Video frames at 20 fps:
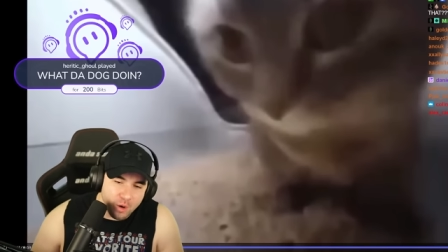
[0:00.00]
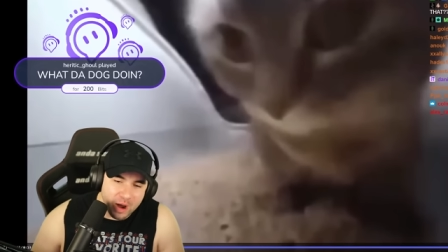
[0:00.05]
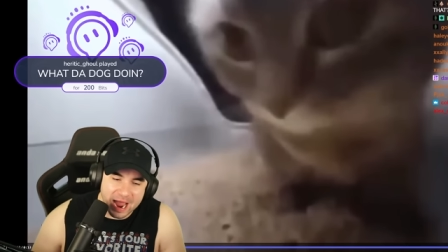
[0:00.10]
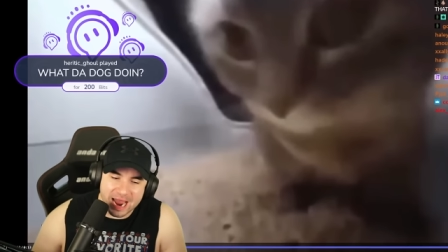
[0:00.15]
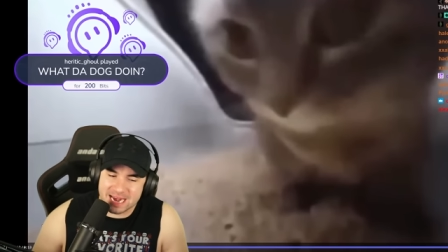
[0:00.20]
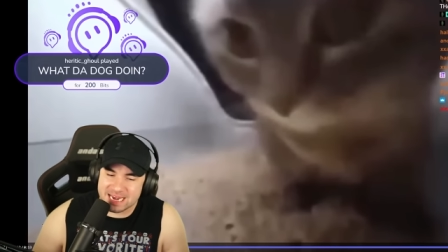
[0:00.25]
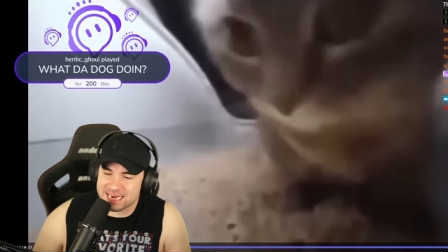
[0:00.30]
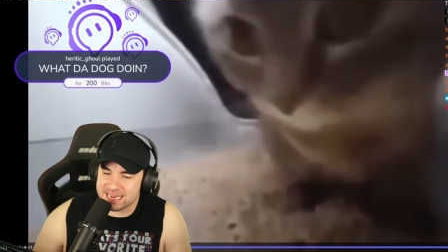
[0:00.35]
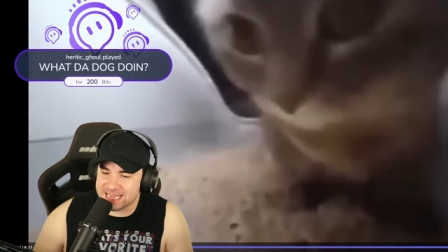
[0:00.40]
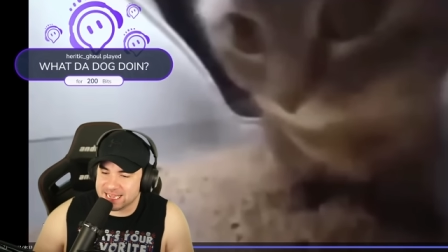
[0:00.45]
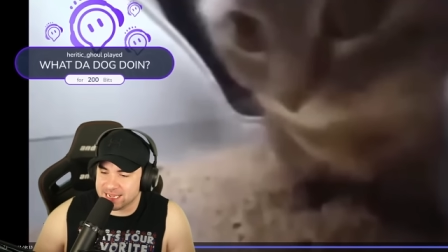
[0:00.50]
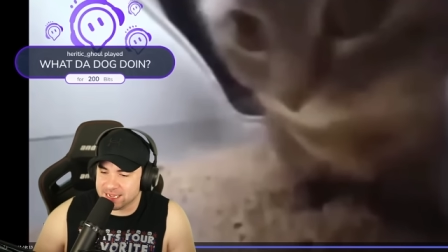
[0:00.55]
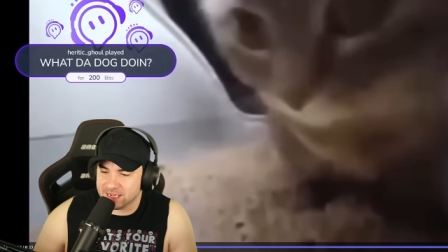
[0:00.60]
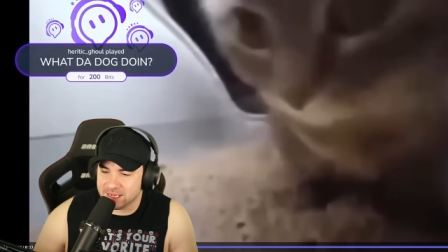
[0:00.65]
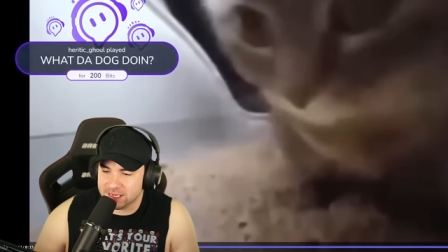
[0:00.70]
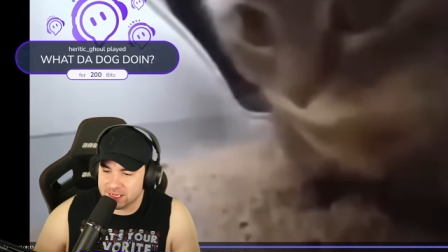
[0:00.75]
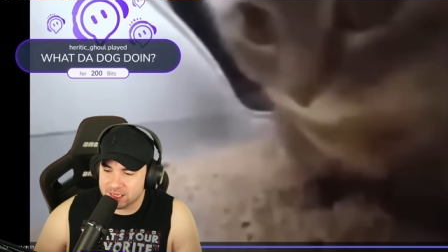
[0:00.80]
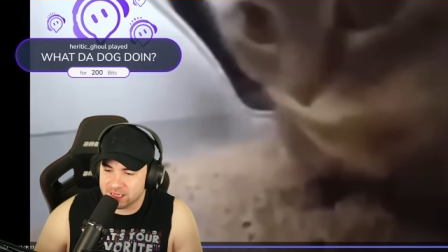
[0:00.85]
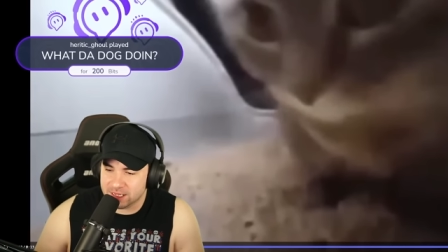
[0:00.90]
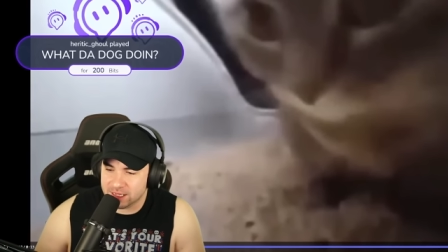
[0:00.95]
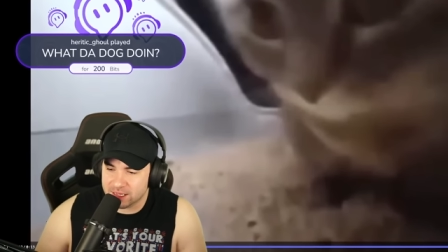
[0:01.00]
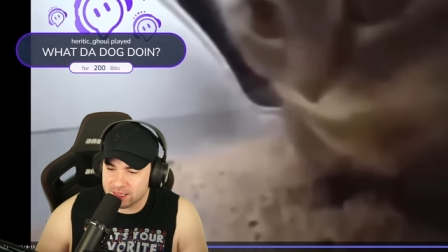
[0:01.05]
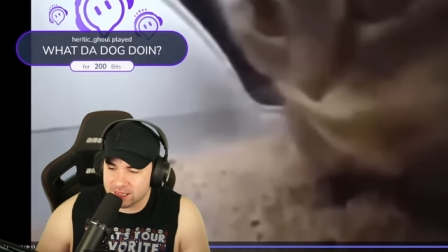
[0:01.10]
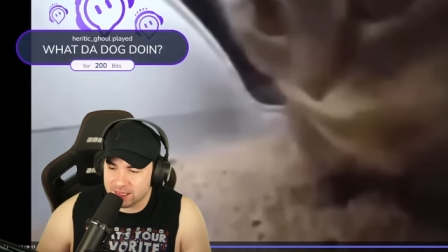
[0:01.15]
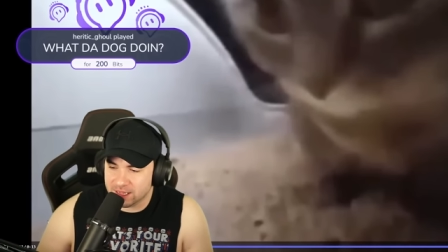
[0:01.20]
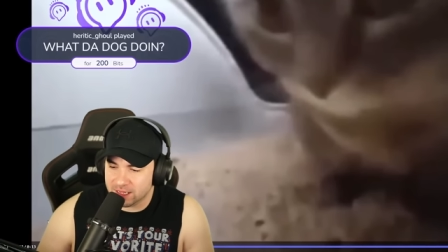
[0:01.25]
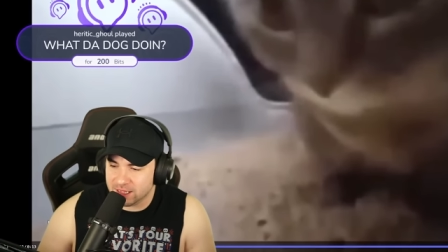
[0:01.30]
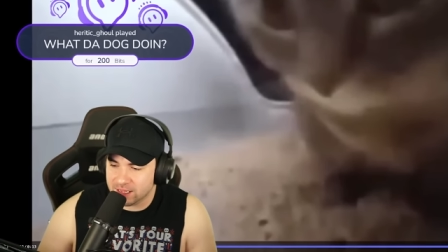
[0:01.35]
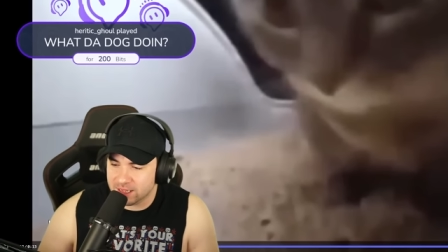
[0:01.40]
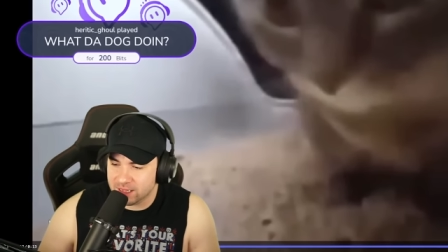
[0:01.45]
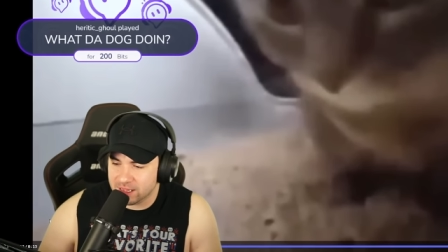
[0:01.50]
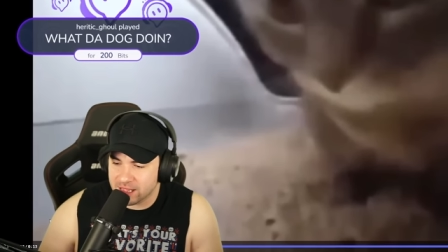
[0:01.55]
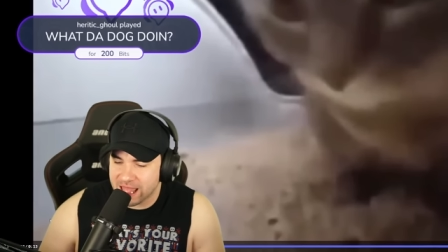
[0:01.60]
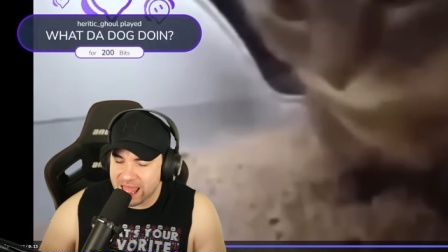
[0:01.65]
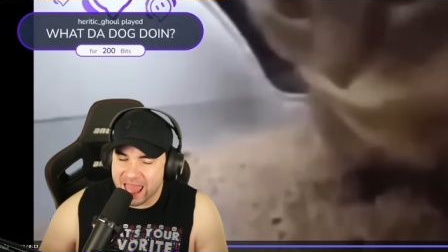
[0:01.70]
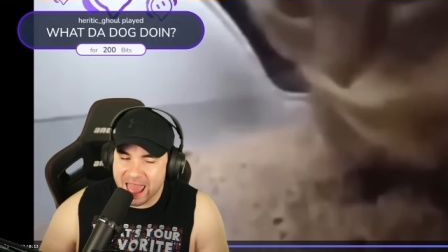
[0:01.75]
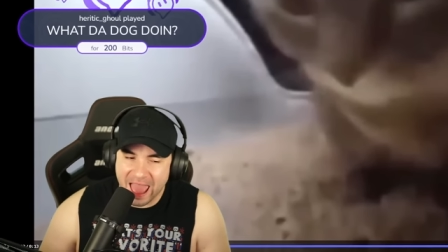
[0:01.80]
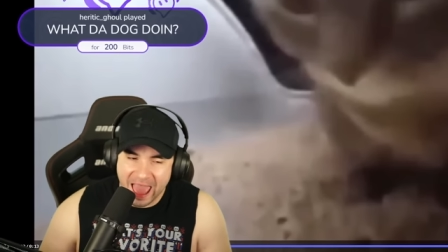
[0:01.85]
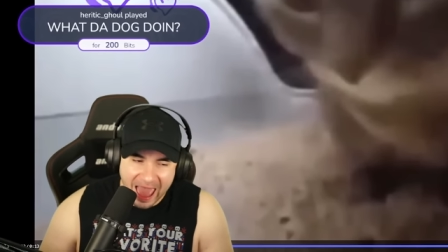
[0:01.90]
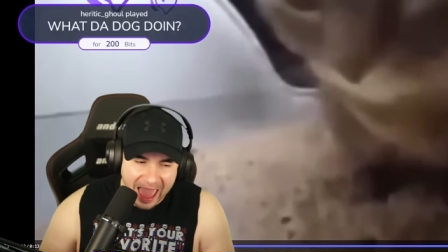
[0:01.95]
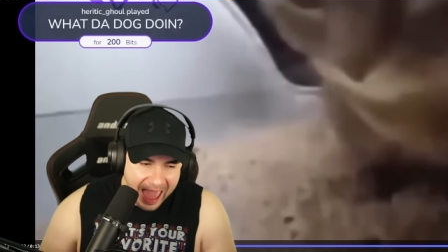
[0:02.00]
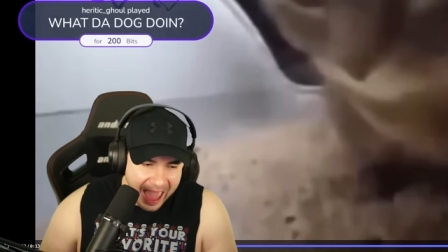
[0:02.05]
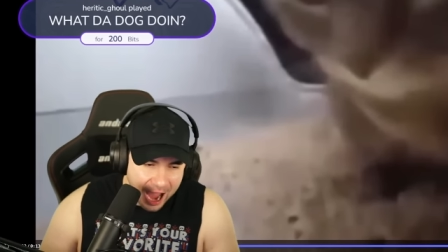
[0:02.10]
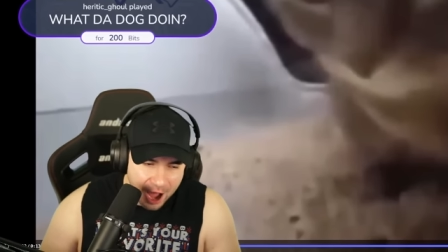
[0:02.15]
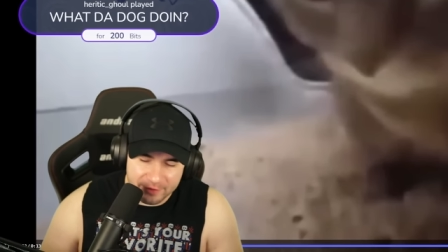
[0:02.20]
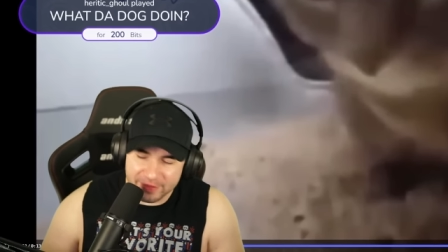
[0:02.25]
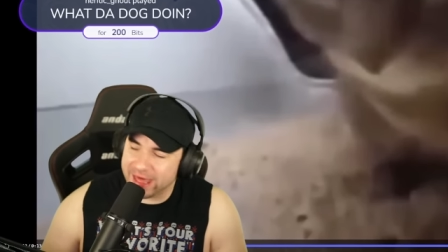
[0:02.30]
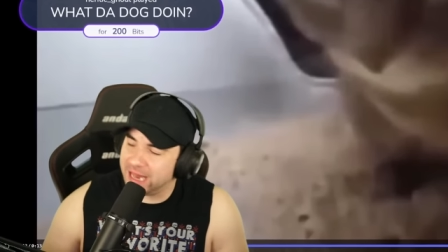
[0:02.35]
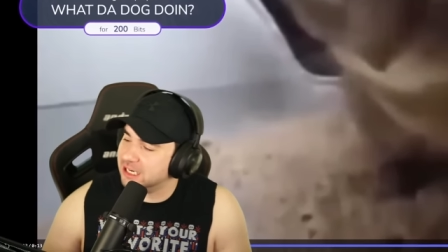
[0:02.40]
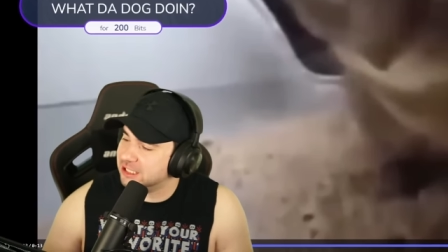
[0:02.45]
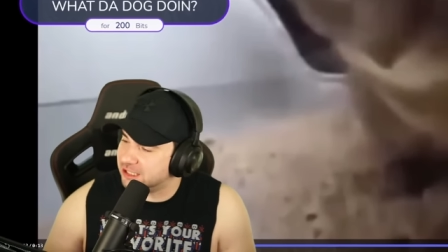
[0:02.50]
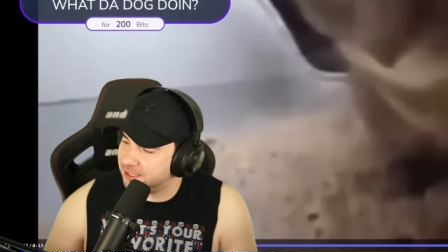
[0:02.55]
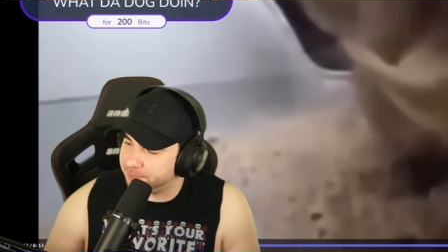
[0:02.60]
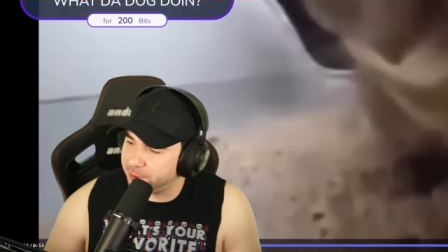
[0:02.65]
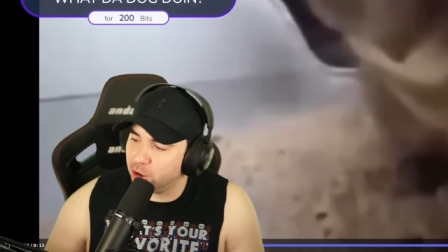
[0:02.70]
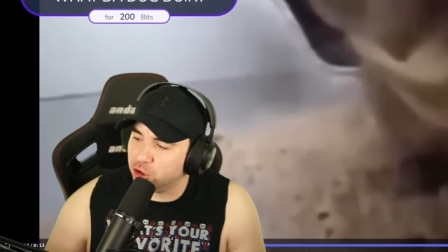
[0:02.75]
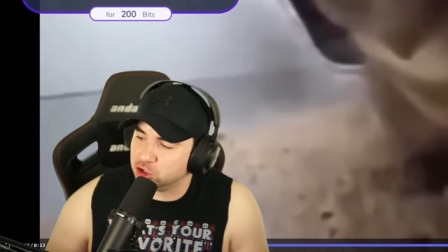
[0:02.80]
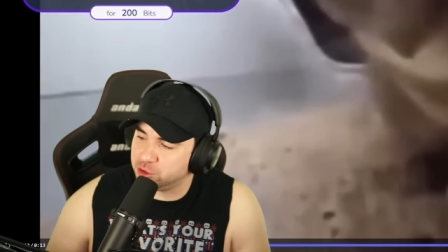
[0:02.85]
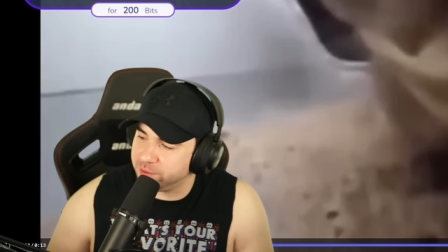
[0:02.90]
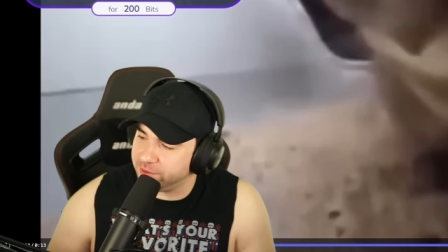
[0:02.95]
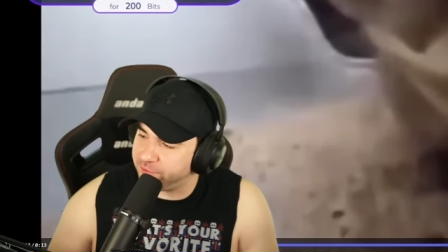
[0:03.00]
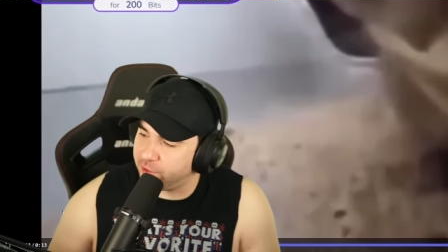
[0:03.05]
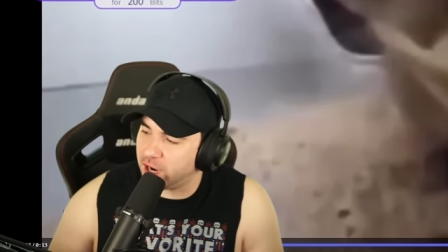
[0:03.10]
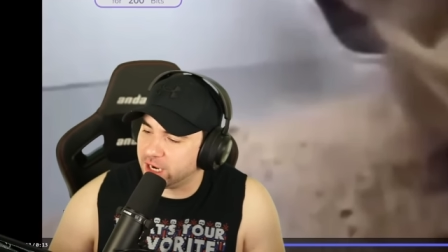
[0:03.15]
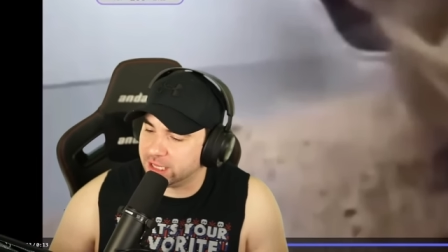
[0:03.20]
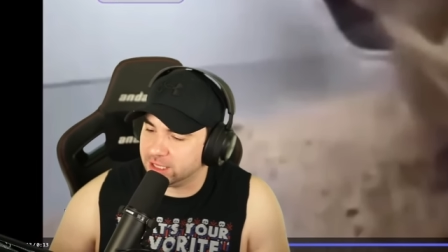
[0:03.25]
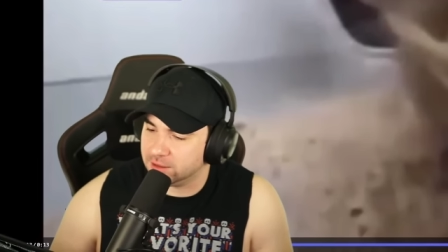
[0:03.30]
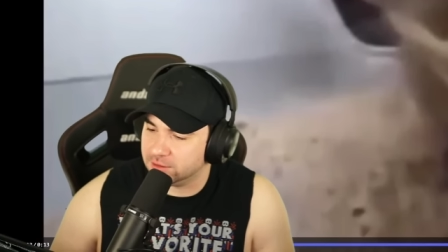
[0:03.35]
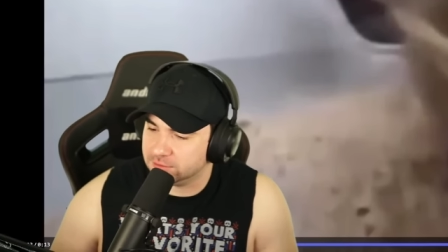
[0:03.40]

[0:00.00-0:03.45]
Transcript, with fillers: idea how that is supposed to be funny.